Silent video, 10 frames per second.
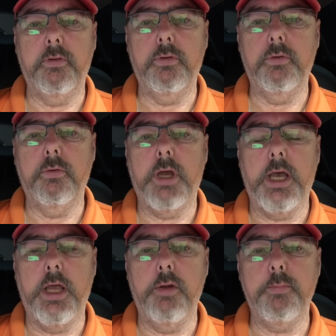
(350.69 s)

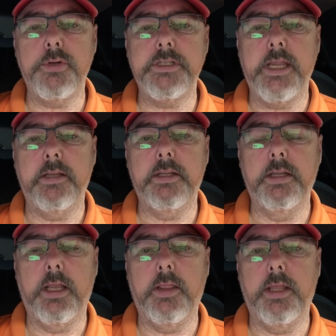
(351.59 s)
100%,
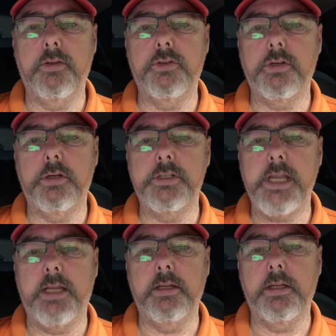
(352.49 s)
and then the charge
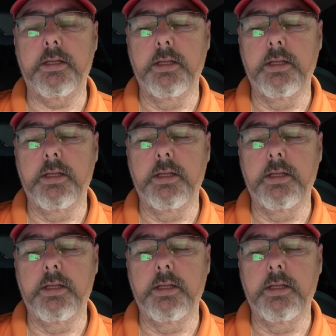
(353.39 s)
ended.